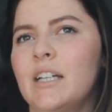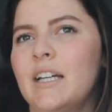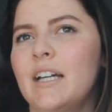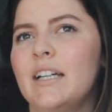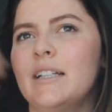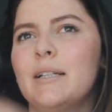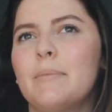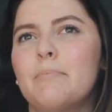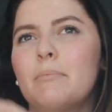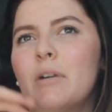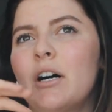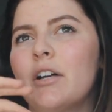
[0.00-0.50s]

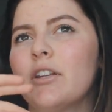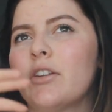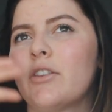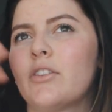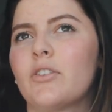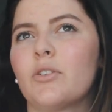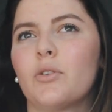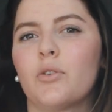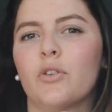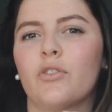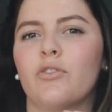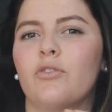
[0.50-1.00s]
in a
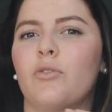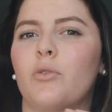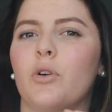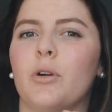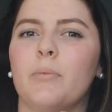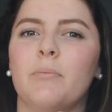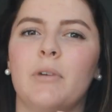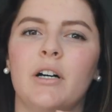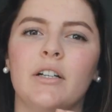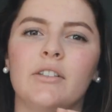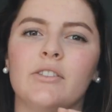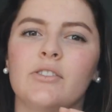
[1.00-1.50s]
month or
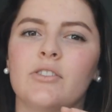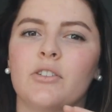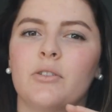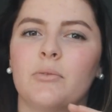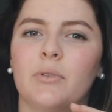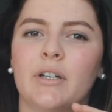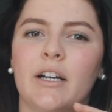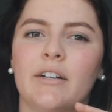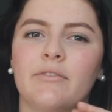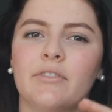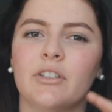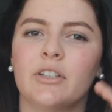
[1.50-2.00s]
4 months or
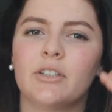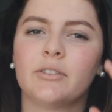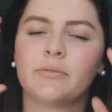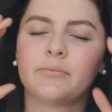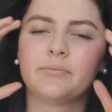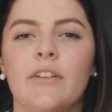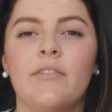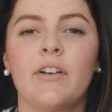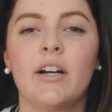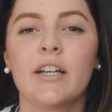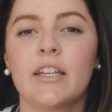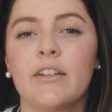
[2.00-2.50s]
whatever.
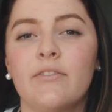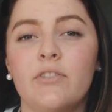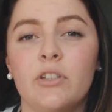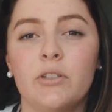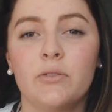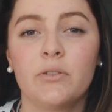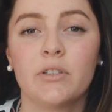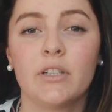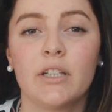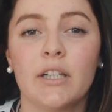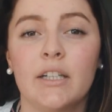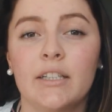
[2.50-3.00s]
If I give you
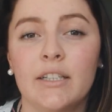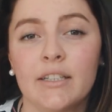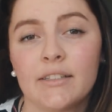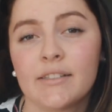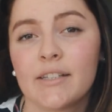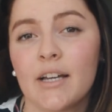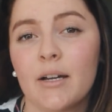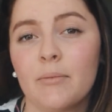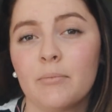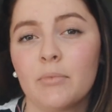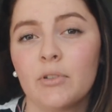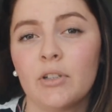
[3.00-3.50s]
an
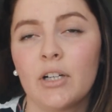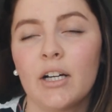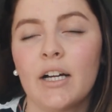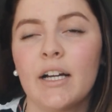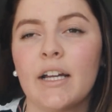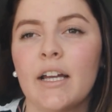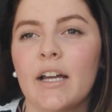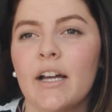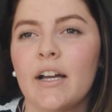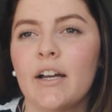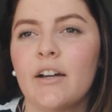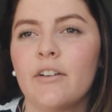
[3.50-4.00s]
example,
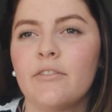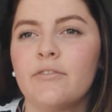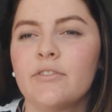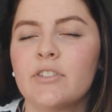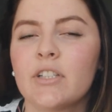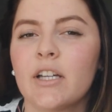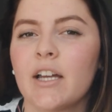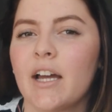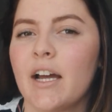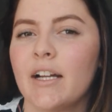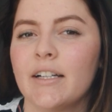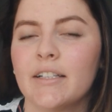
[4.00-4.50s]
I have
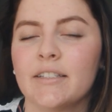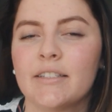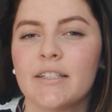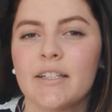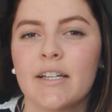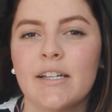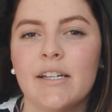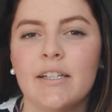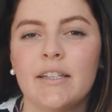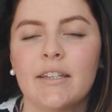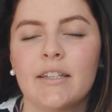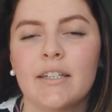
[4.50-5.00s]
to
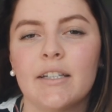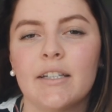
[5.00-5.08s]
annotate